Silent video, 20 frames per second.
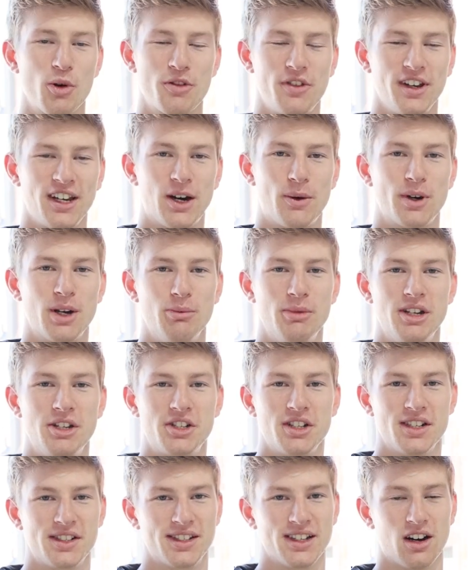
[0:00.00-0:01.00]
more thing I wanna
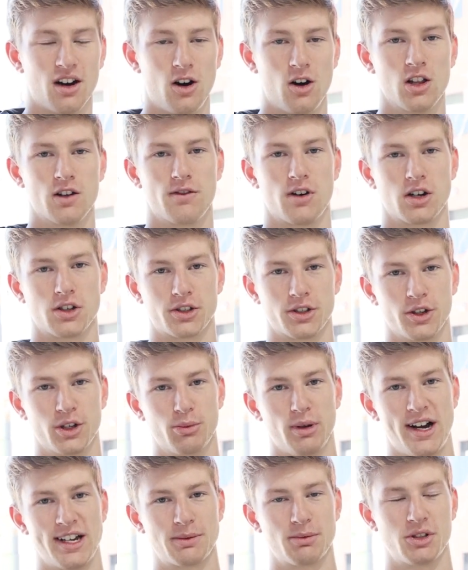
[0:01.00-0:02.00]
mention is that all of our soda
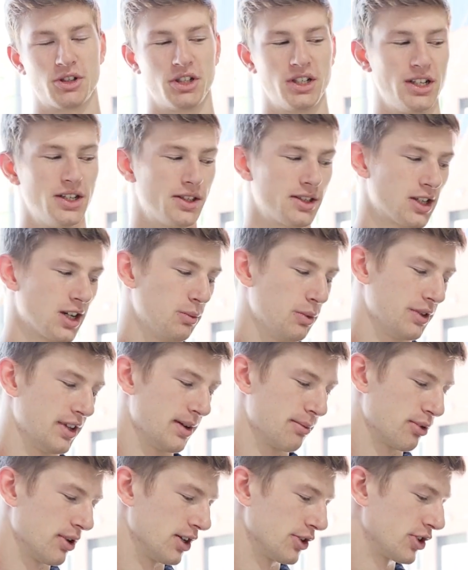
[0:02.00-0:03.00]
blast machines come with a
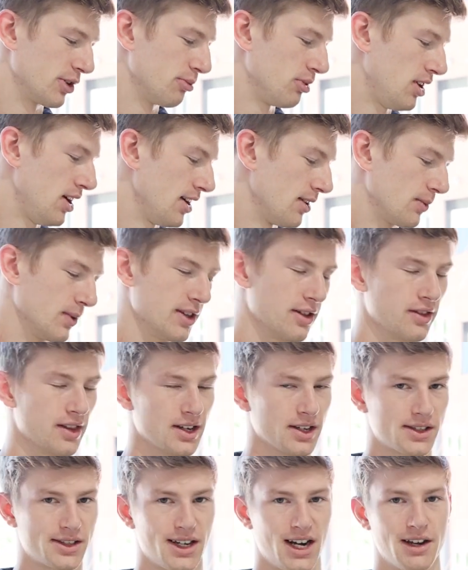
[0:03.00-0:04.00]
pressure pot rather
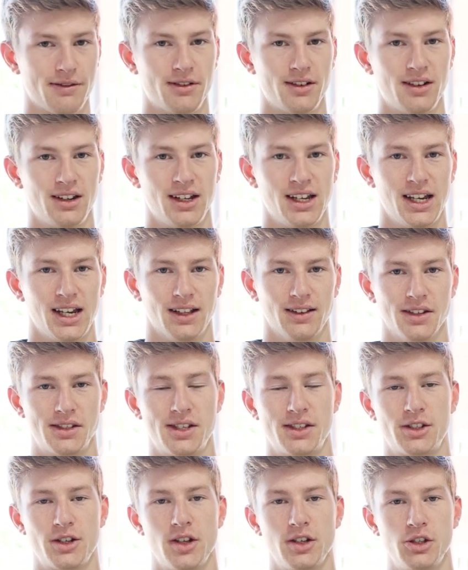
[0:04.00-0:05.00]
than a siphon. This
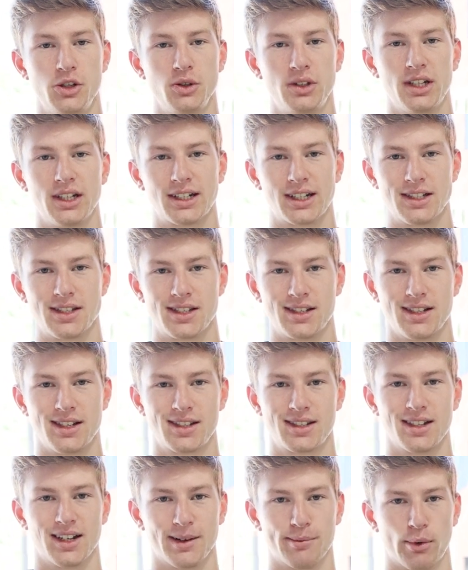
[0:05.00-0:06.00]
is so that you get
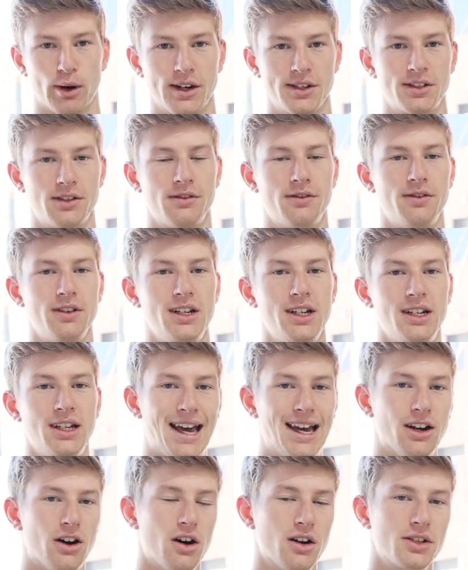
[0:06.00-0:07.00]
consistent abrasive feed
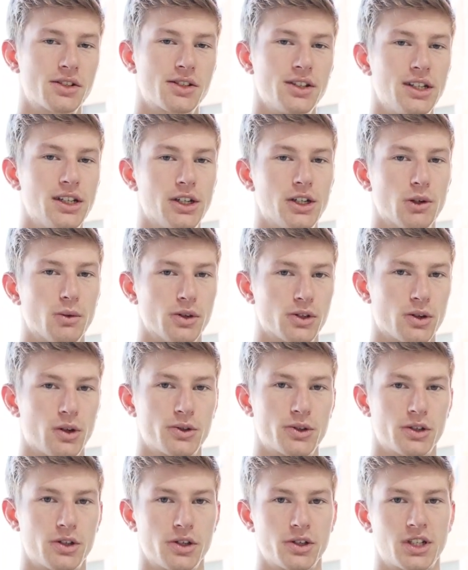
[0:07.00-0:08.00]
and honestly, your
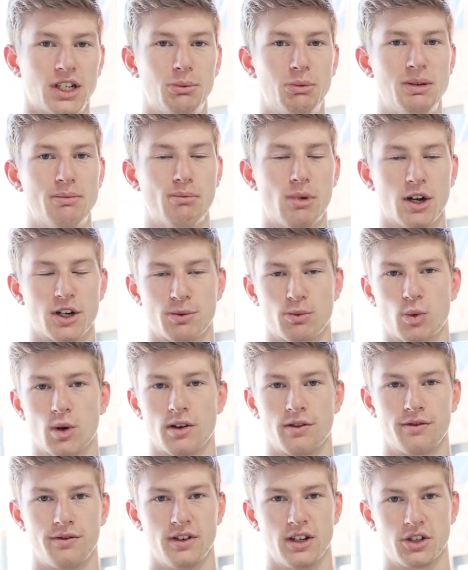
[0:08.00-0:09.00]
results are just gonna be much more
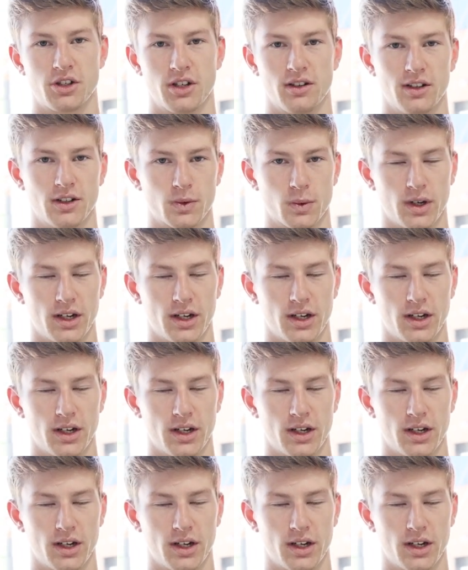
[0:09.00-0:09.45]
efficient this